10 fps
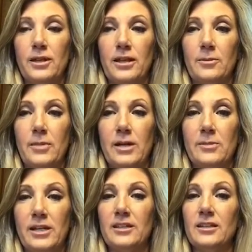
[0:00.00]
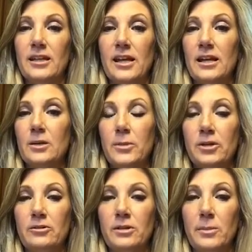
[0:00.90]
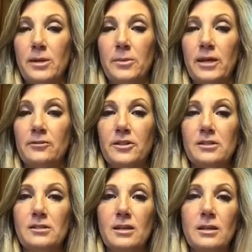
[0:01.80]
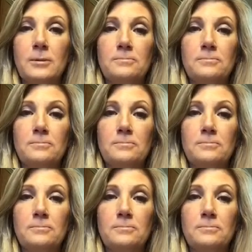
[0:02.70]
like by my iliac bone and my pelvis.